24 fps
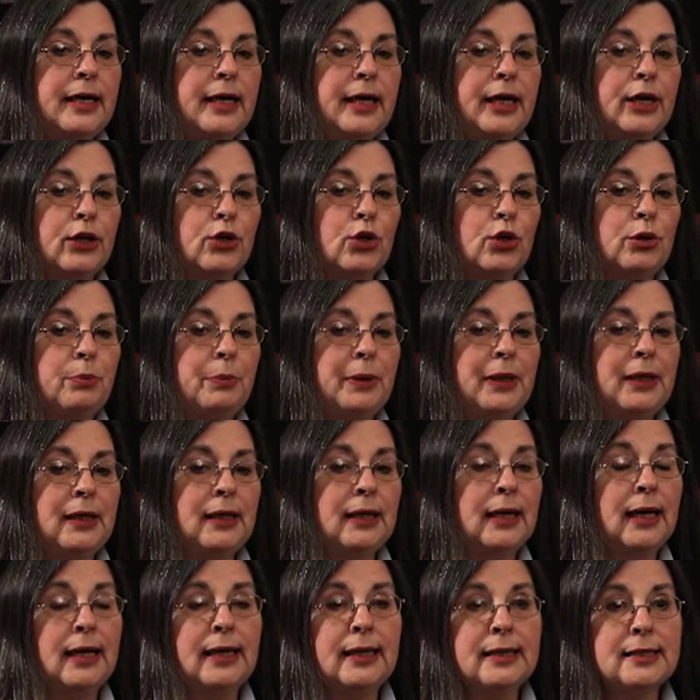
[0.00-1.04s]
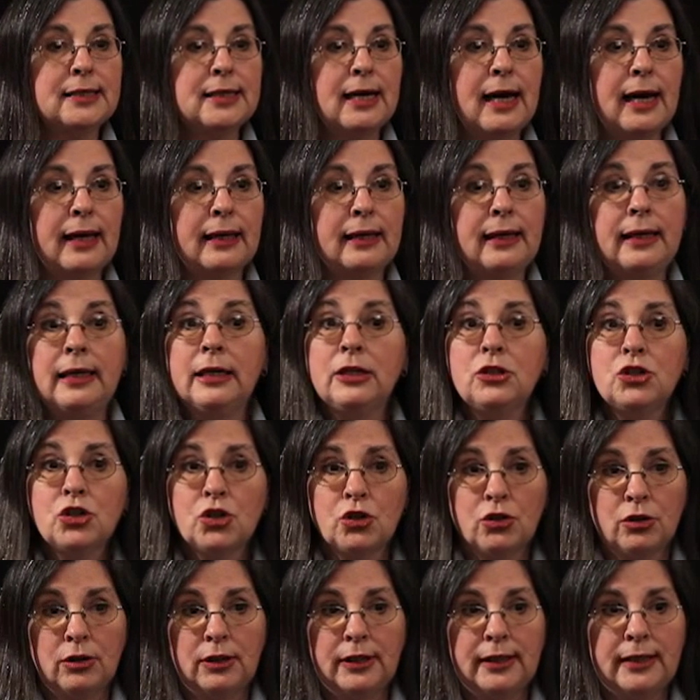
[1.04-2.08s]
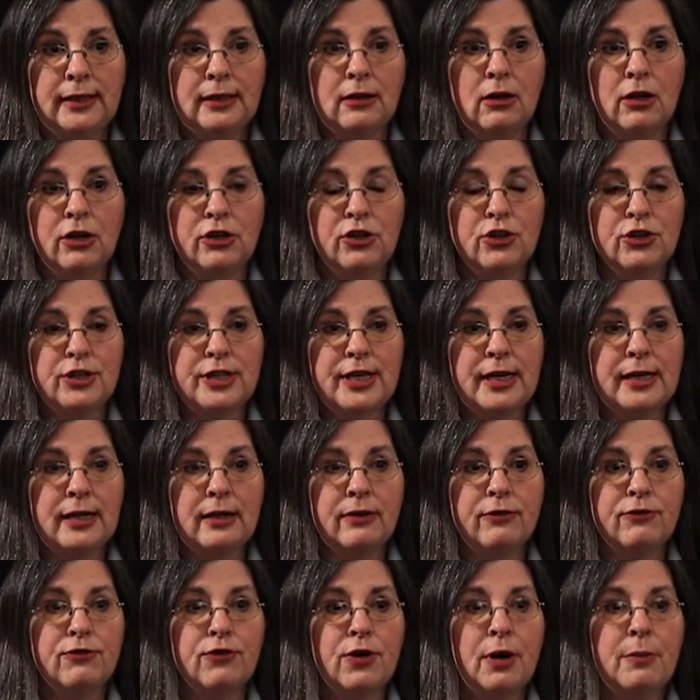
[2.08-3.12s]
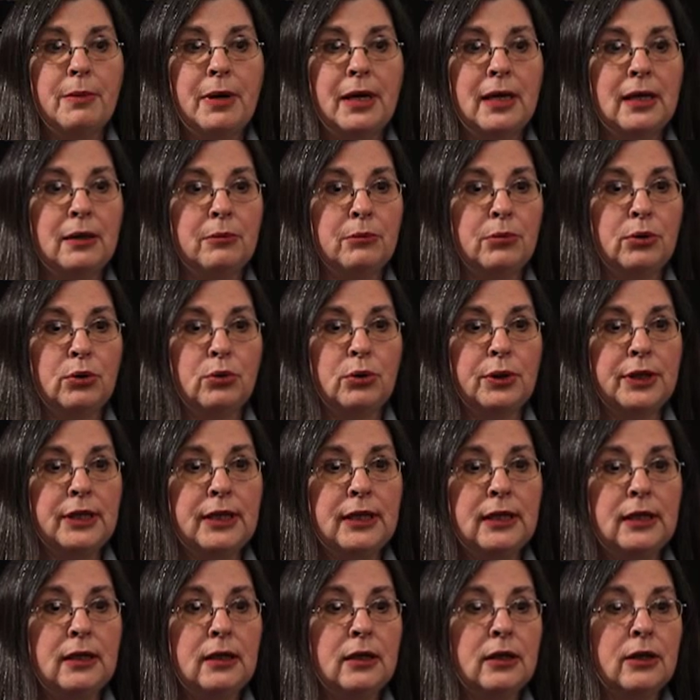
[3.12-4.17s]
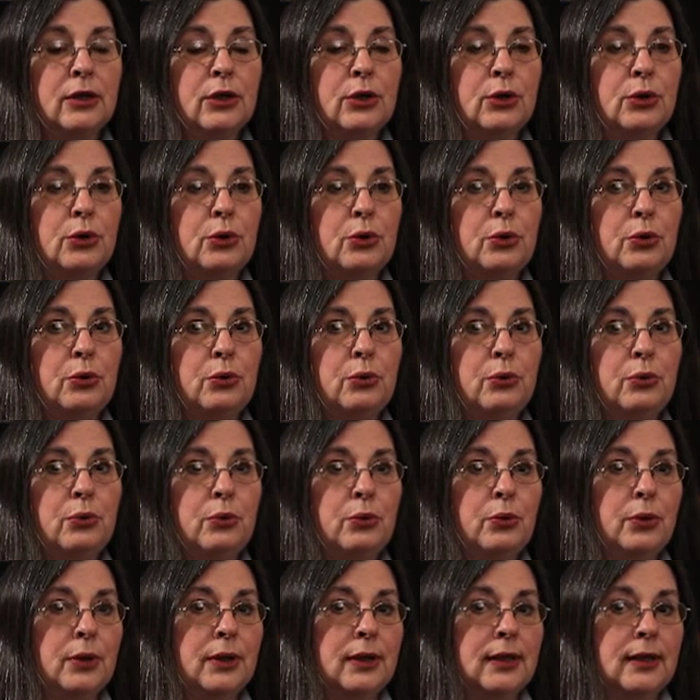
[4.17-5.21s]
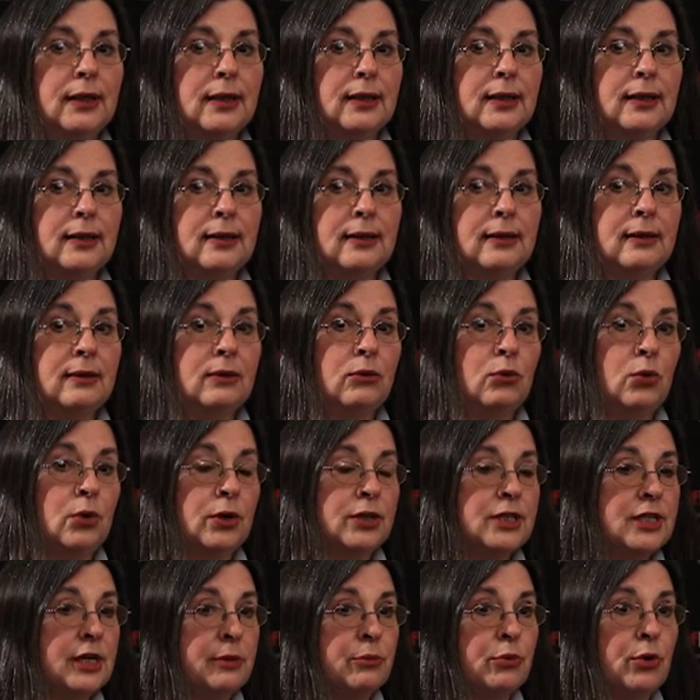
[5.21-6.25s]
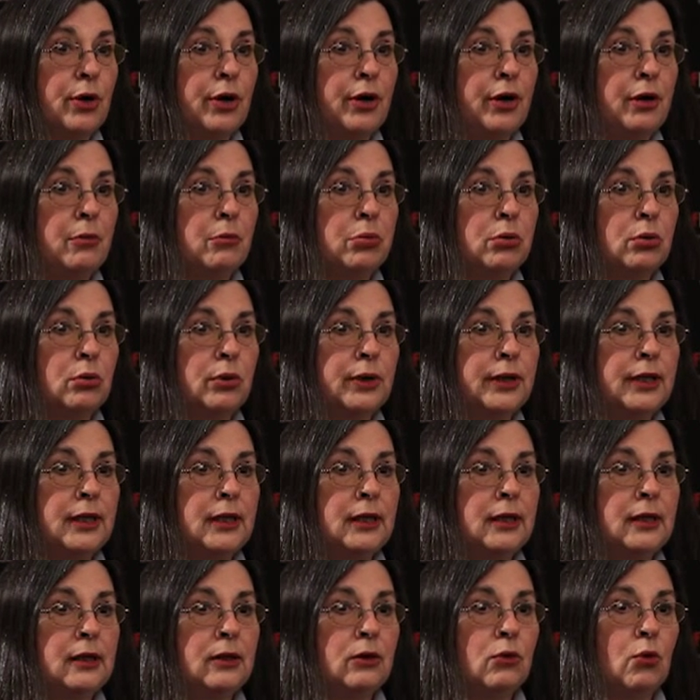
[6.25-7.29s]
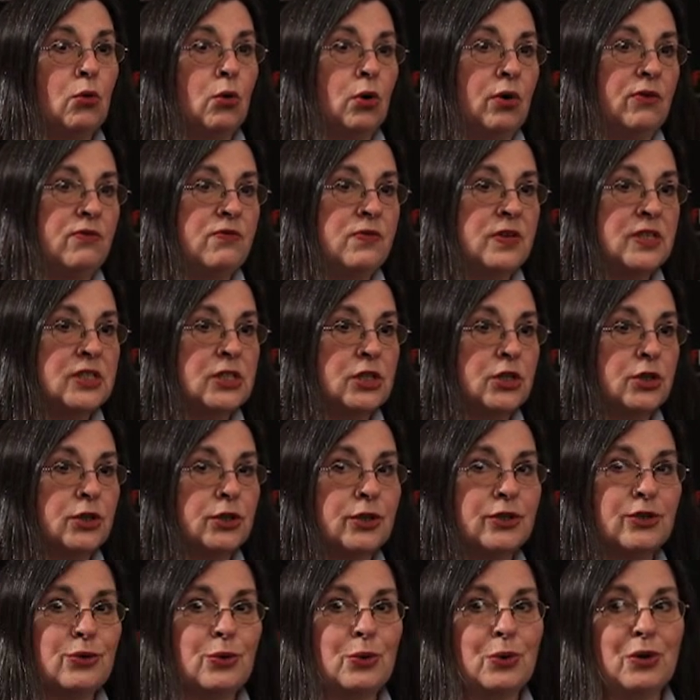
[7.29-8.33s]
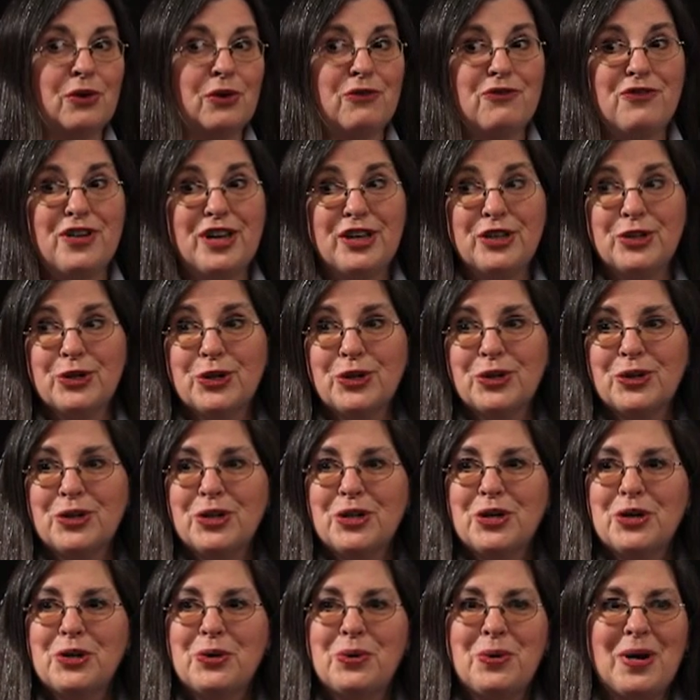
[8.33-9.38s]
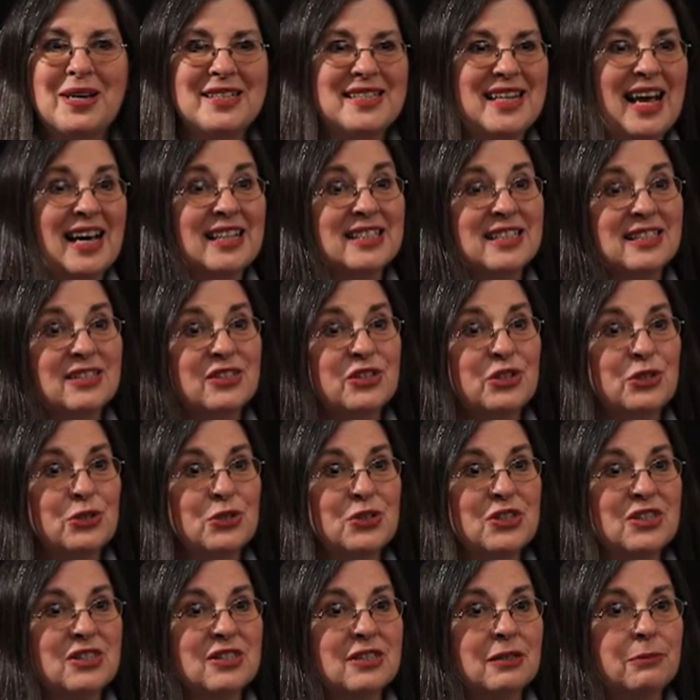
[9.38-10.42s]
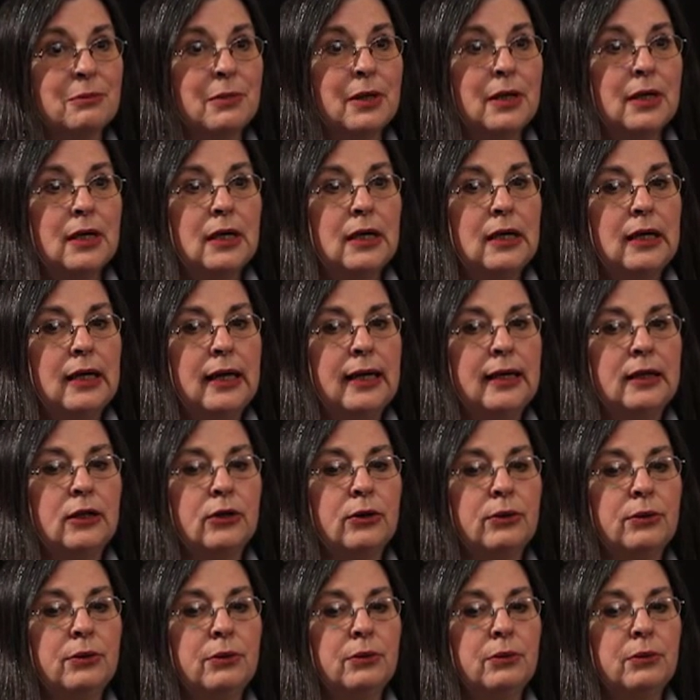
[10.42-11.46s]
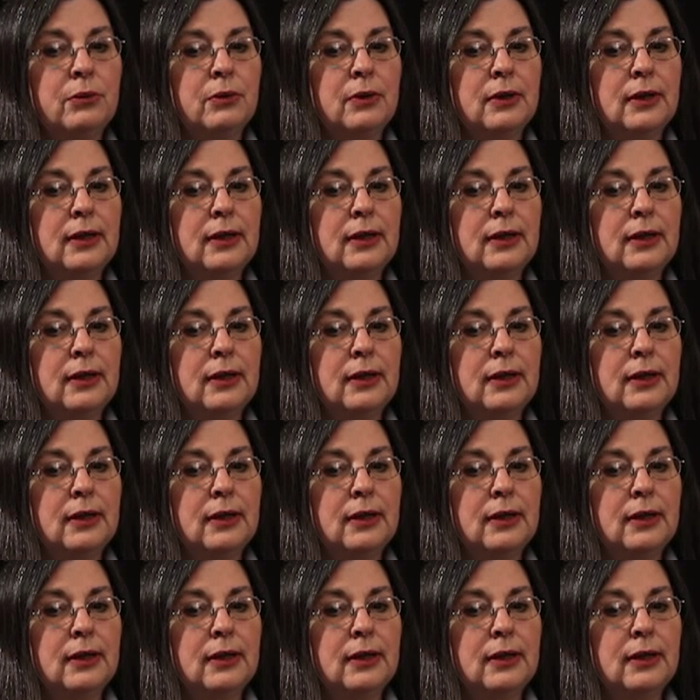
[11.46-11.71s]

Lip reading: It could be an attack internally on your data from an employee who, or a temporary employee, or a visitor, or a vendor who has access to your system and who